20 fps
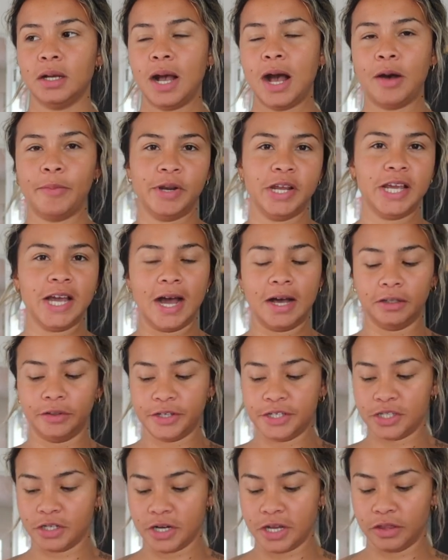how many
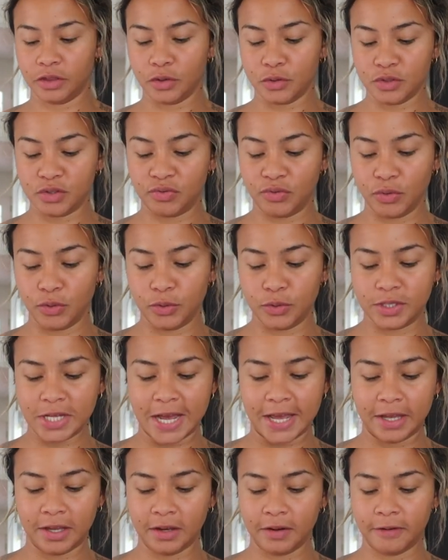calories are in those foods.
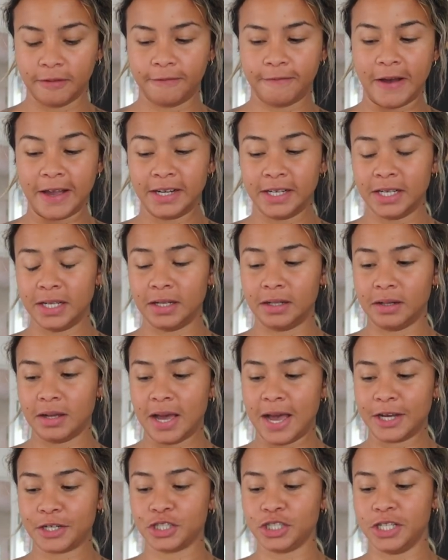I find
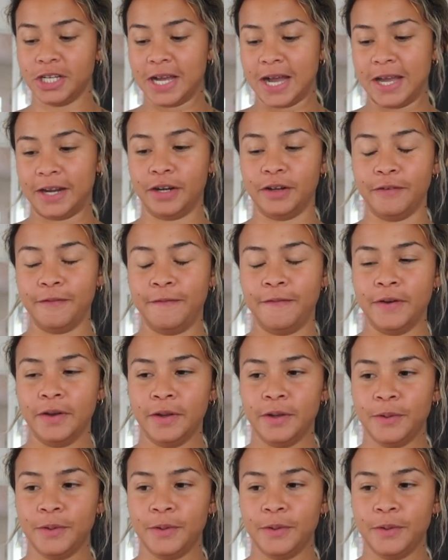it actually kind of